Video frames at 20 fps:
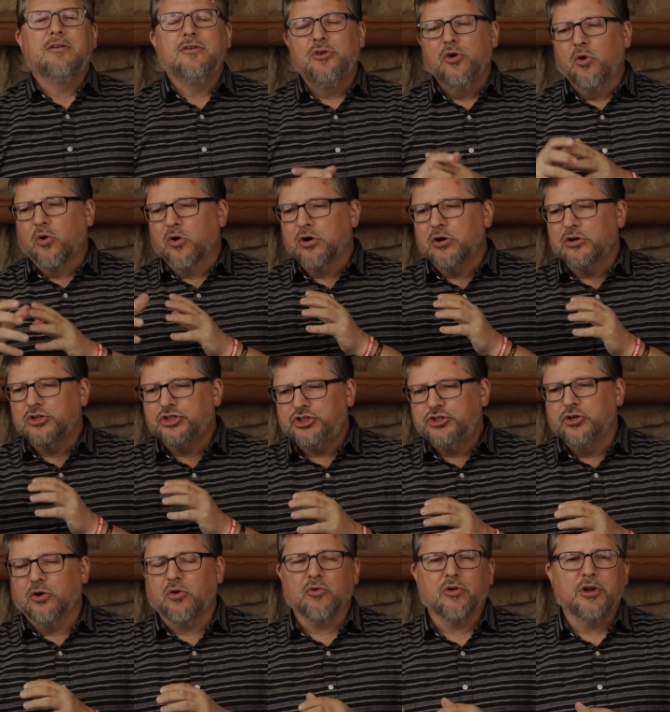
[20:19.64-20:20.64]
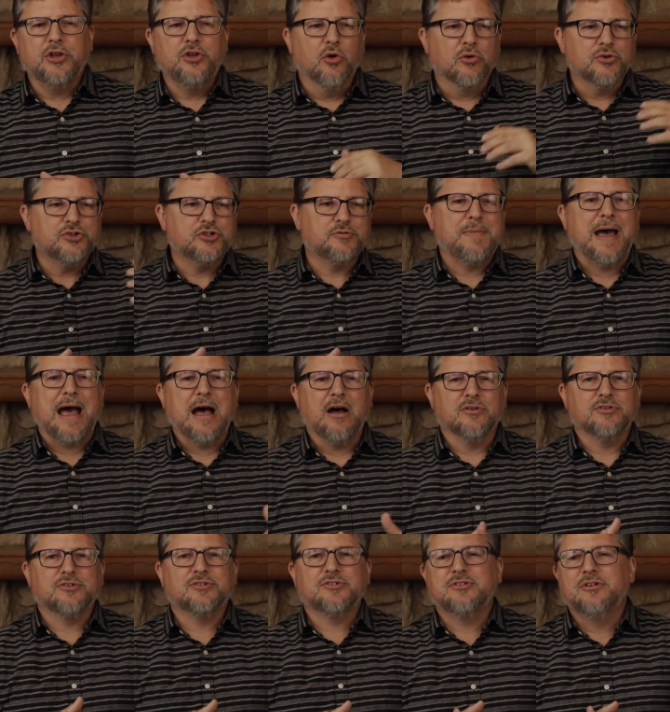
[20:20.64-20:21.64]
your children, your
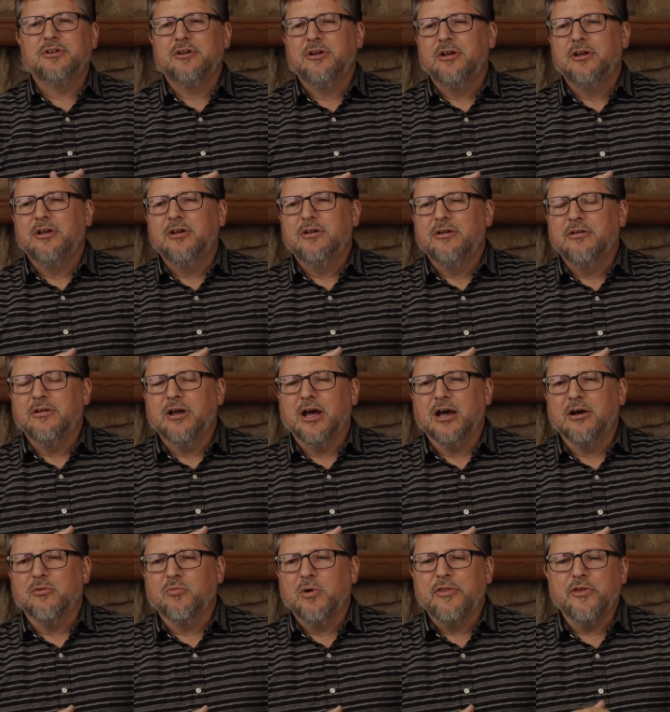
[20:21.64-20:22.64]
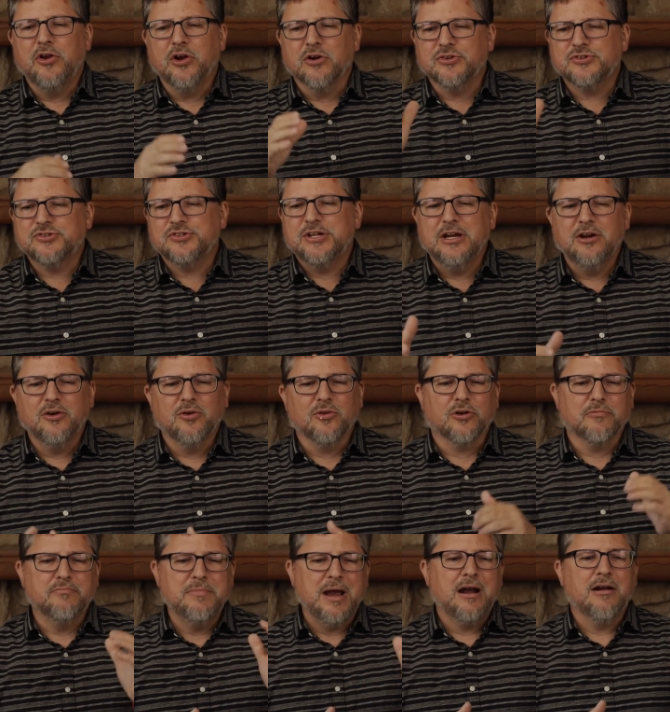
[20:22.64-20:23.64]
spouse, uh, whether you're single
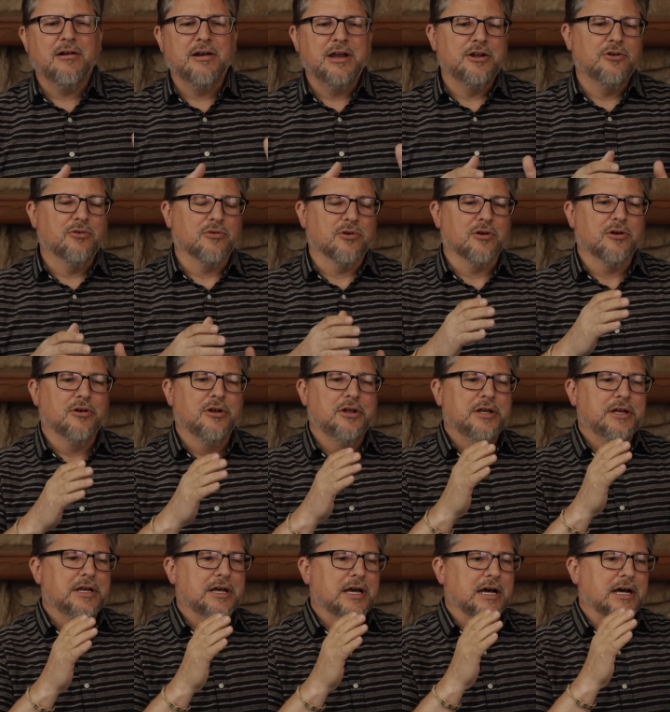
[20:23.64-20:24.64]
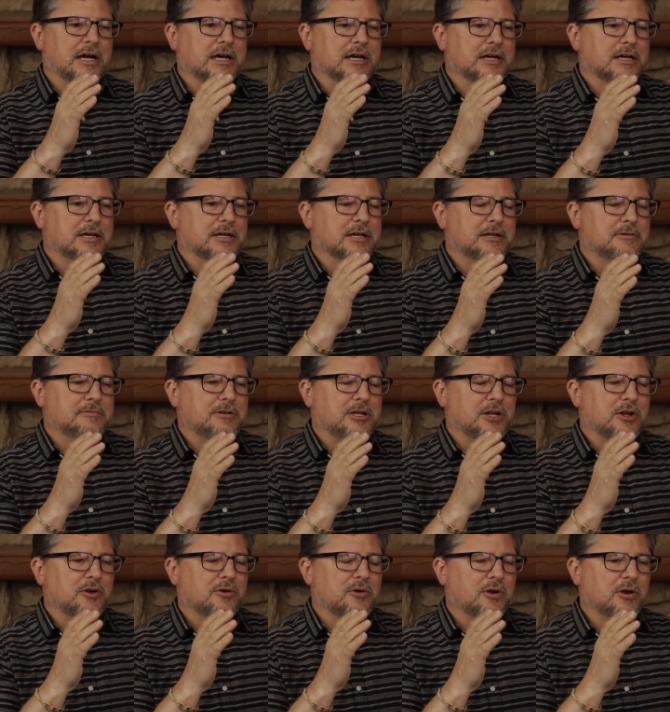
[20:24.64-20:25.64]
or married or uh,
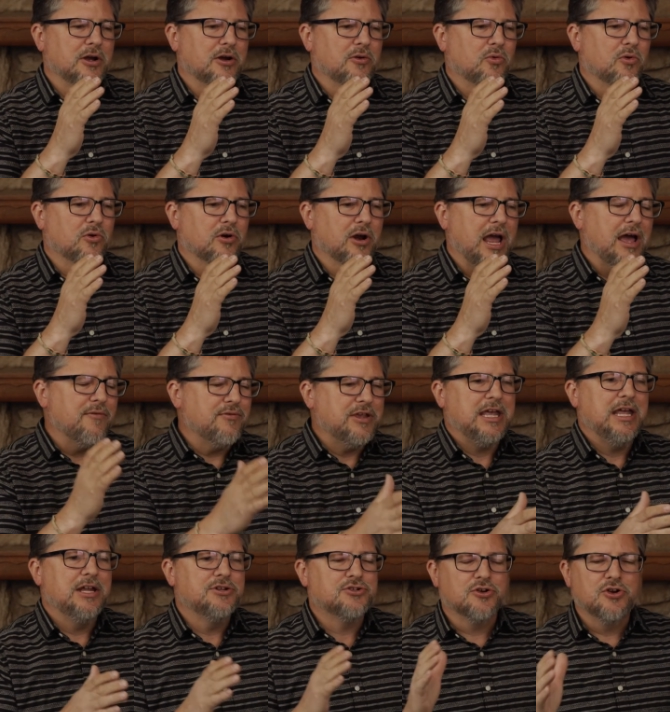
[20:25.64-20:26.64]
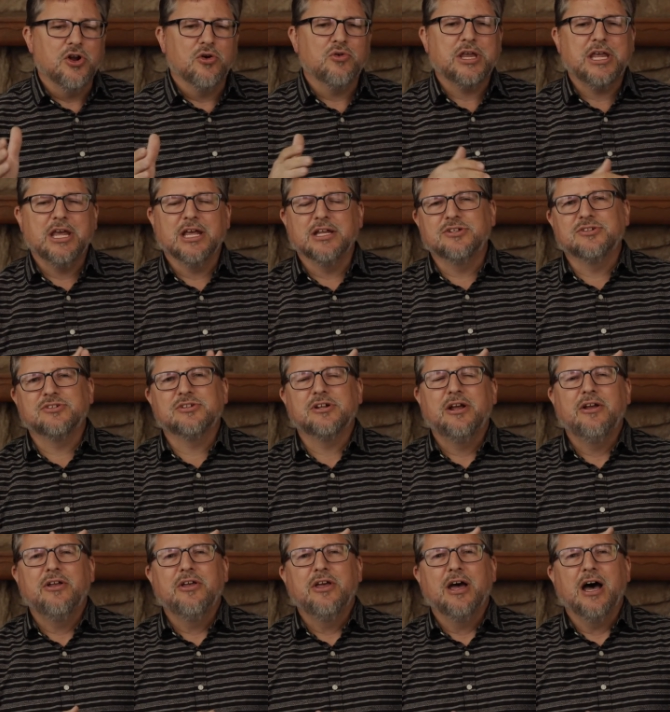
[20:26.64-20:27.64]
you know or have kids or no kids.
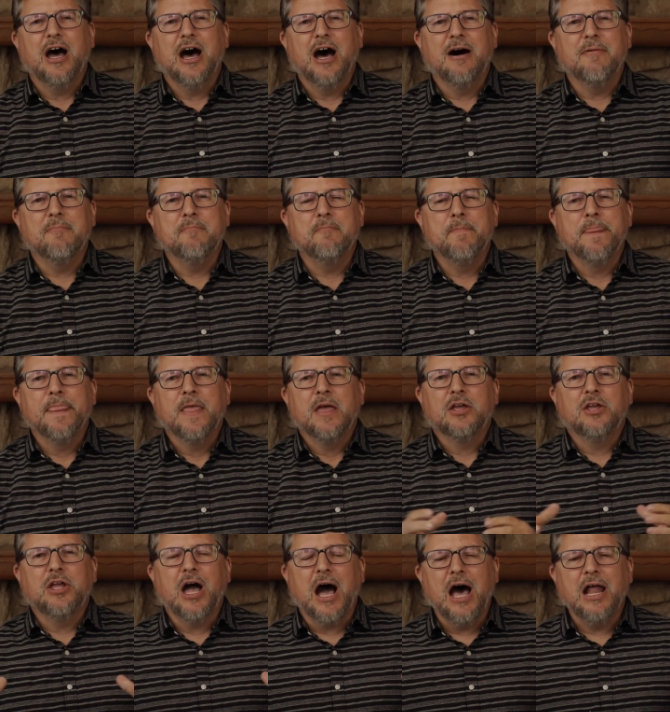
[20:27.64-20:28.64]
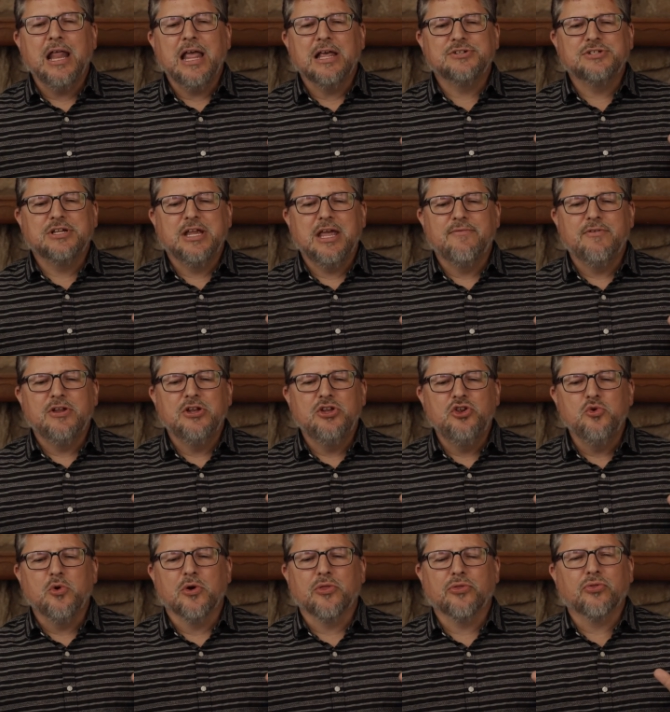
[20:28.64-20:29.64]
Um, God has given
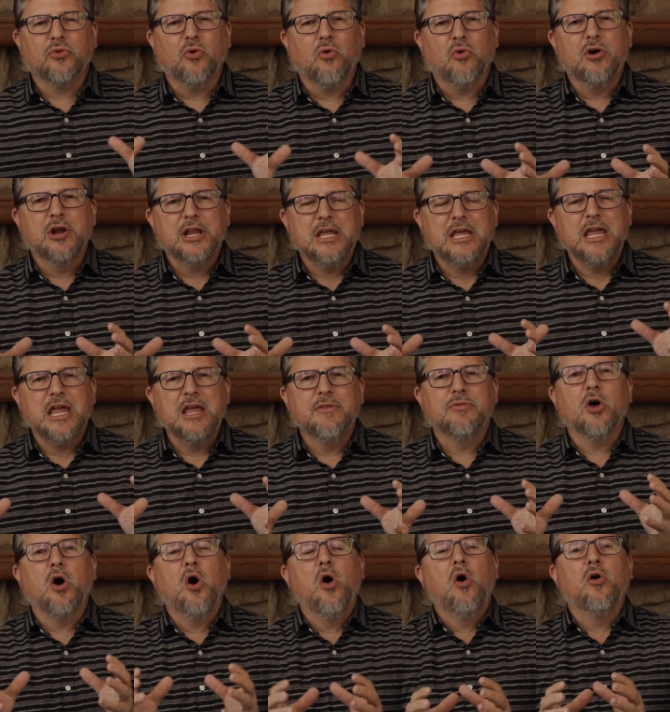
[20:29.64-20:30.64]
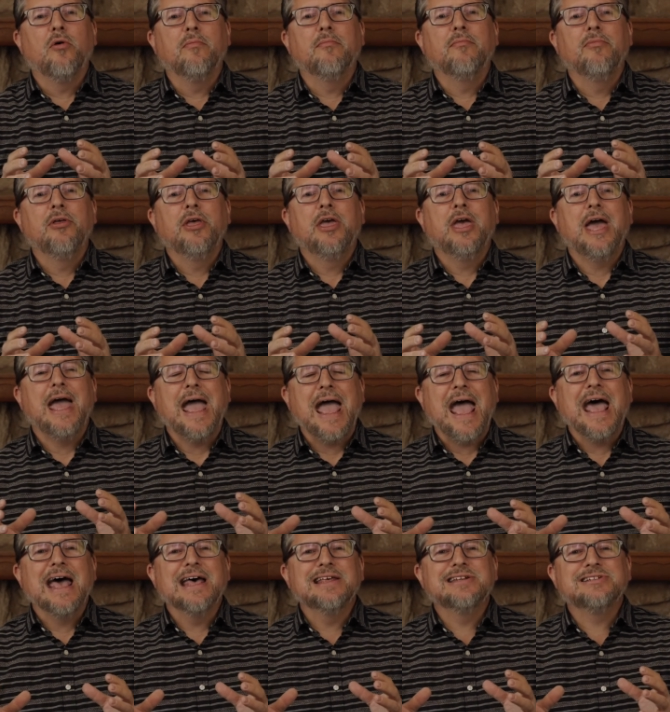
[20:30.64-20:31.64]
you authority in the home
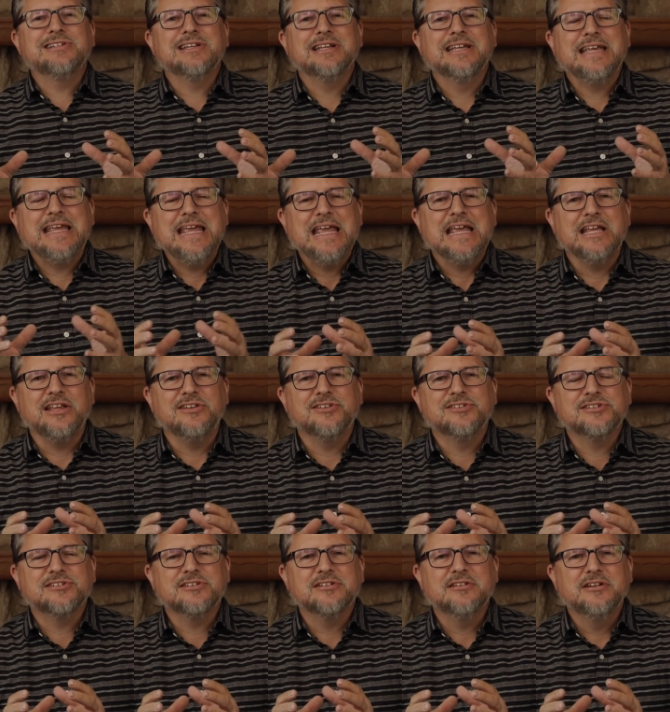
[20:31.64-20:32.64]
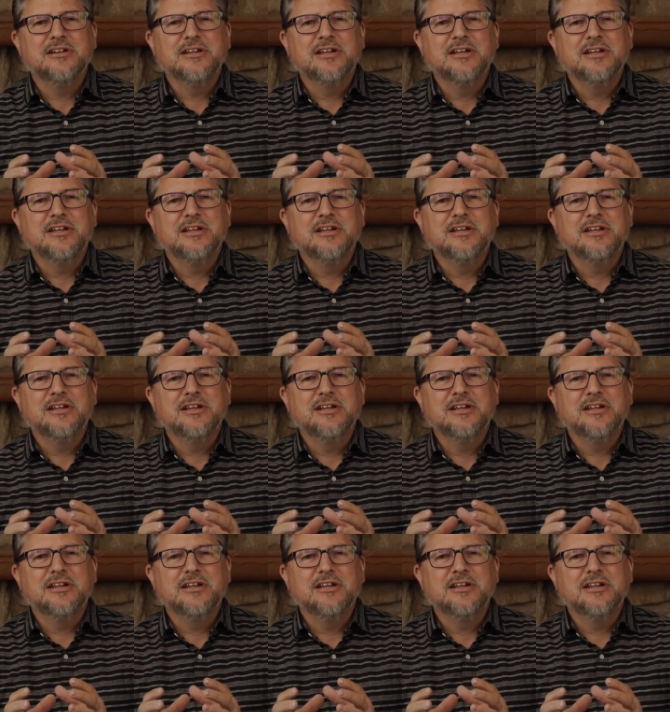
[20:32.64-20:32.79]
as kings.